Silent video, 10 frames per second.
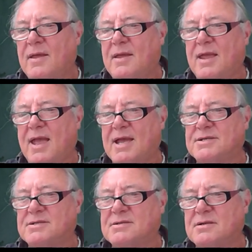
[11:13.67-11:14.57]

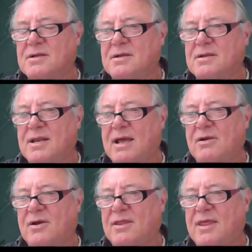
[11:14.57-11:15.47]
yes, now
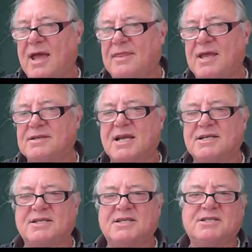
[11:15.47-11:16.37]
look at that, that's
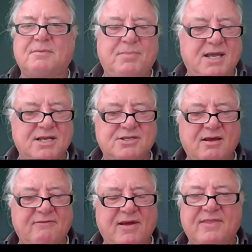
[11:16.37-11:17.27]
actually disappeared. So
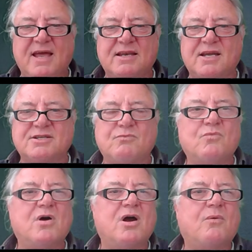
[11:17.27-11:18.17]
in fact that doesn't
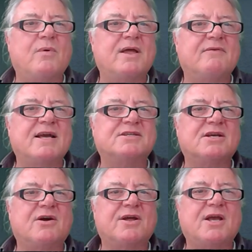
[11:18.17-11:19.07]
work. We've
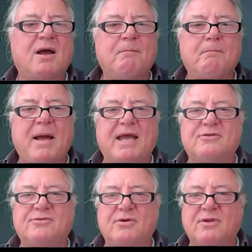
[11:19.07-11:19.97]
actually got to go
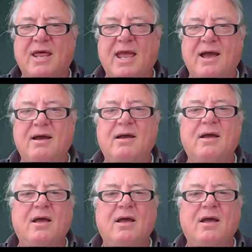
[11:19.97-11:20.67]
back through there.